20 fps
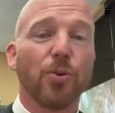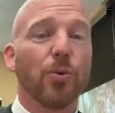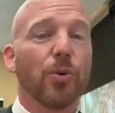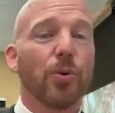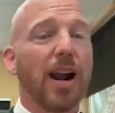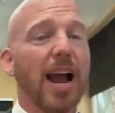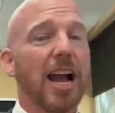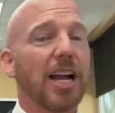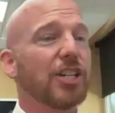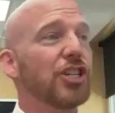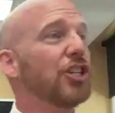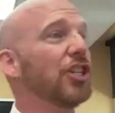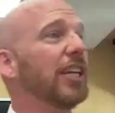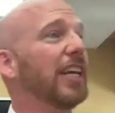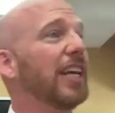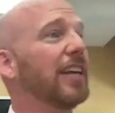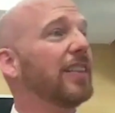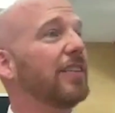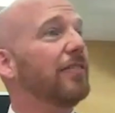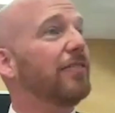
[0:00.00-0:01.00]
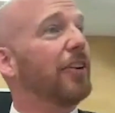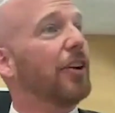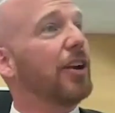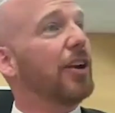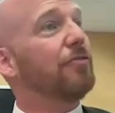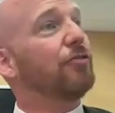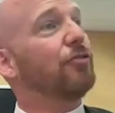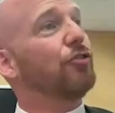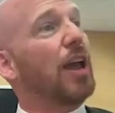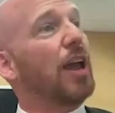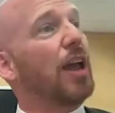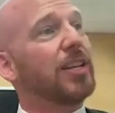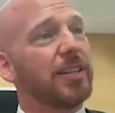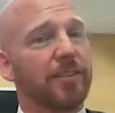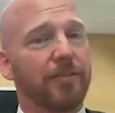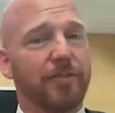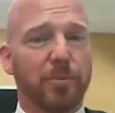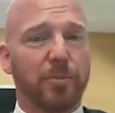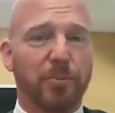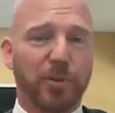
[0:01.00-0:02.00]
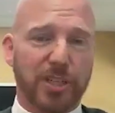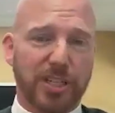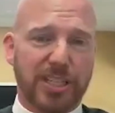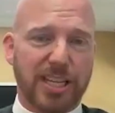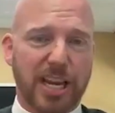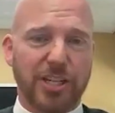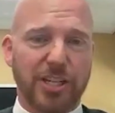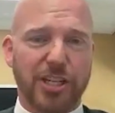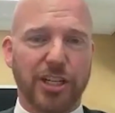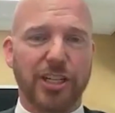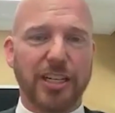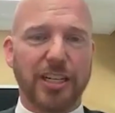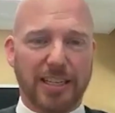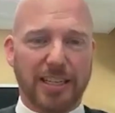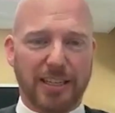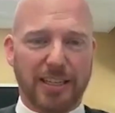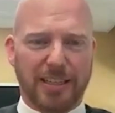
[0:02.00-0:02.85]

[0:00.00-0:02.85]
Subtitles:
were actually at the very front of the procession.